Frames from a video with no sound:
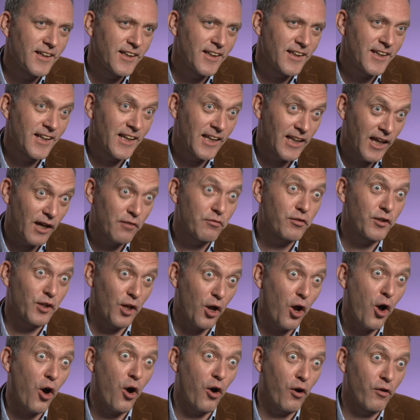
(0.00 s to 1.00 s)
the level
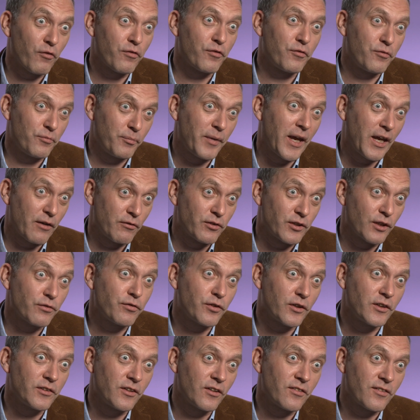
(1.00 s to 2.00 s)
of behavioral
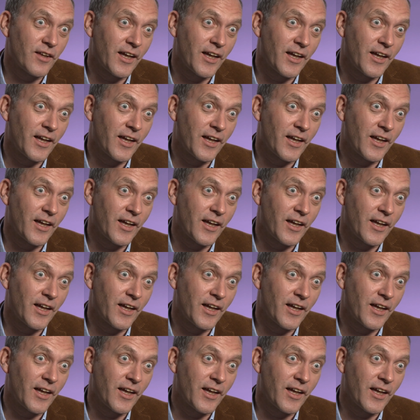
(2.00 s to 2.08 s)
difficulties